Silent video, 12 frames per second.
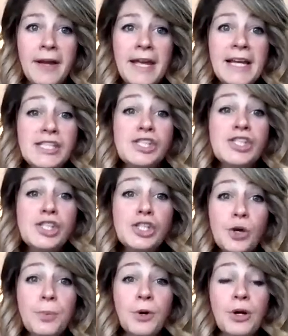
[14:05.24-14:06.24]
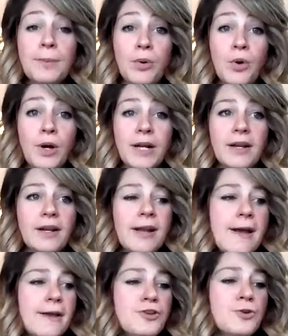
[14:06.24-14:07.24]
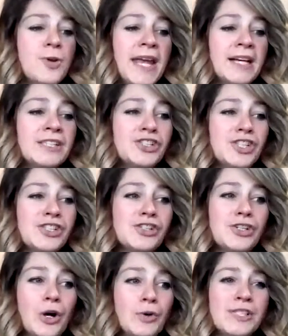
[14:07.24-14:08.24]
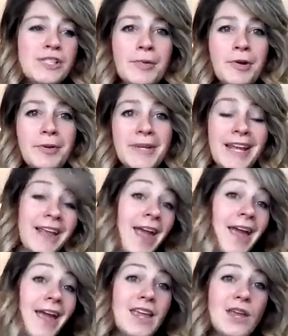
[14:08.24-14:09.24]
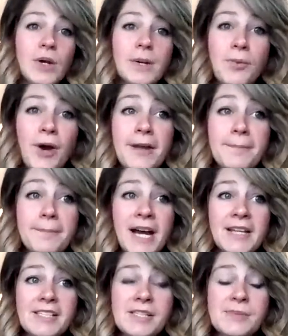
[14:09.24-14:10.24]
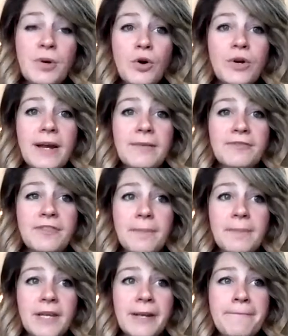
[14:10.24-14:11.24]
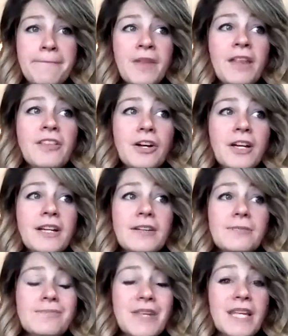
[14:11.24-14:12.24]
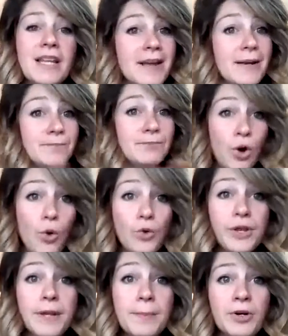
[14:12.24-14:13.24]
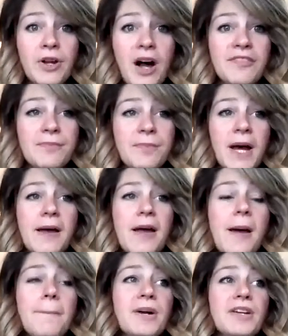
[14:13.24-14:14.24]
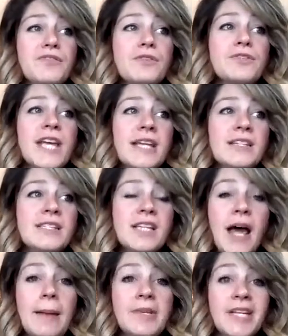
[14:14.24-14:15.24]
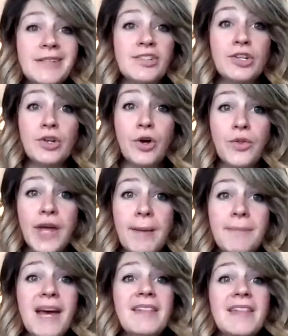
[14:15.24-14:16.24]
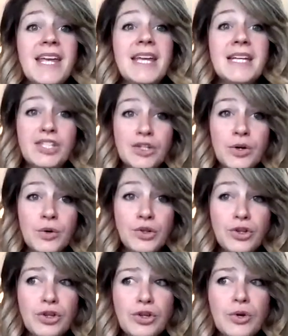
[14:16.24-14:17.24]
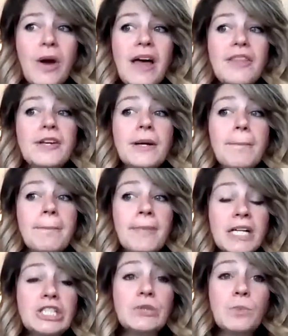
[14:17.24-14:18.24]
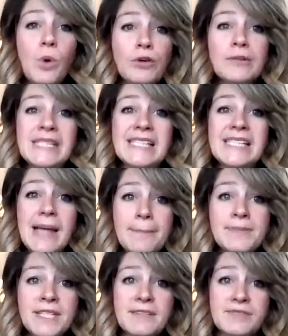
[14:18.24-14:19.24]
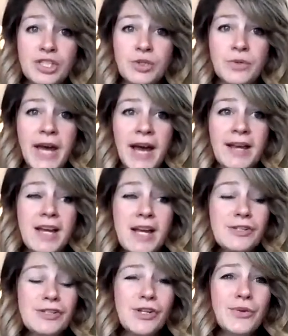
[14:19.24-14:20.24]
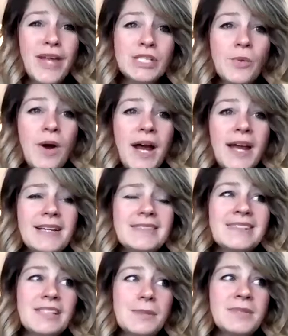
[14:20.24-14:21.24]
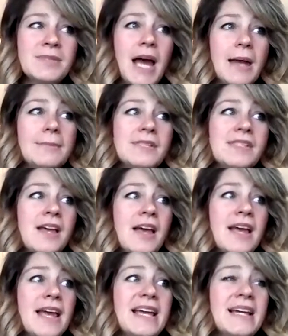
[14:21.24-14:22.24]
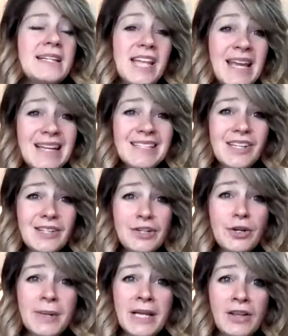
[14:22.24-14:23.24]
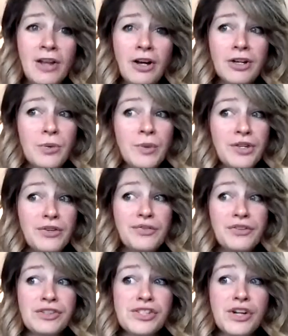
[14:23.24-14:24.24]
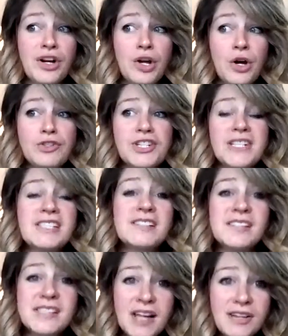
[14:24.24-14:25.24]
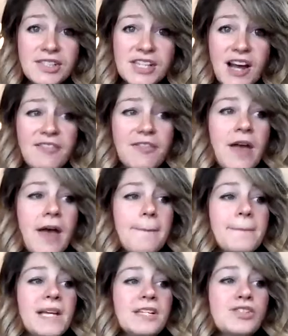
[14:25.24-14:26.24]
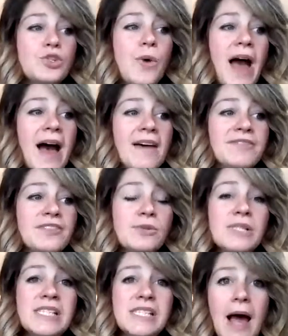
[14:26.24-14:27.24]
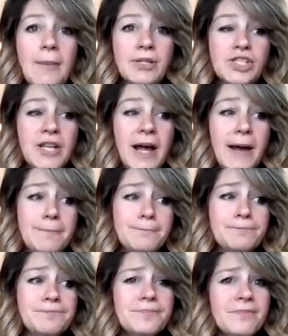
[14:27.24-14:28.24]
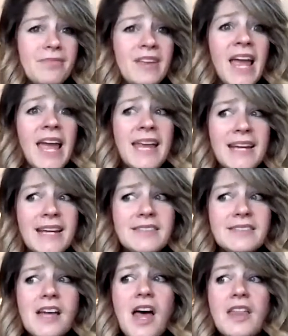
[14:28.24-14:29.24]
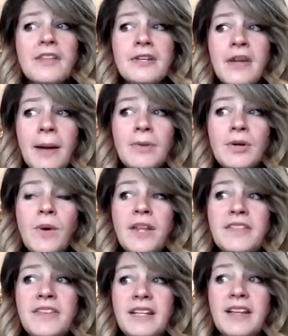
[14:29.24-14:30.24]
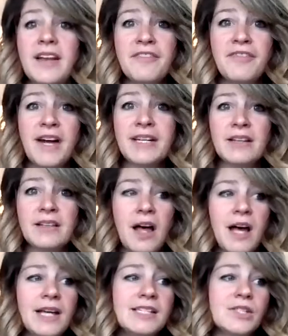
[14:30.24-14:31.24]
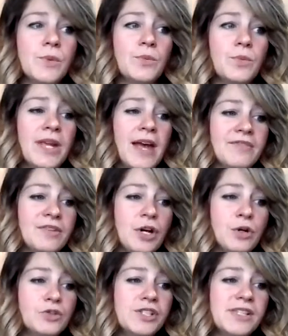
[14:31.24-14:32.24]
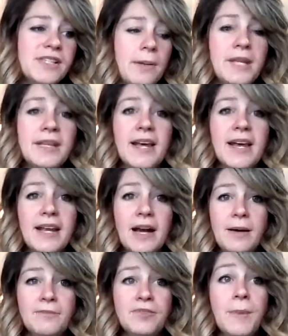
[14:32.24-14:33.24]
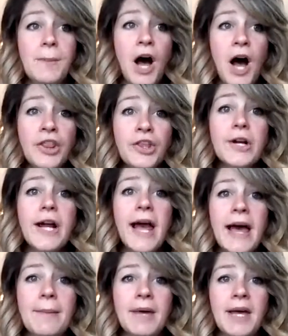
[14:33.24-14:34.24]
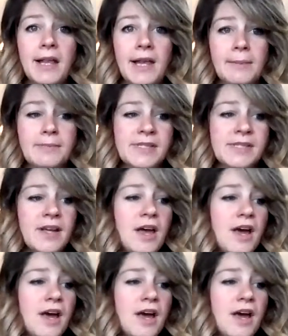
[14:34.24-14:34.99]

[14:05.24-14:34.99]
It's super important. You can't just go to someone and be like, hey, you want to buy this program from me? They're going to be totally put off by it. But if you take the time to get to know them and they get to know you, they're much more receptive to that. So that's why sometimes it takes a little bit longer when you first start coaching to sell stuff, because you have to establish that. And the number one thing that I find a lot is when we have coaches come in that come from other MLMs,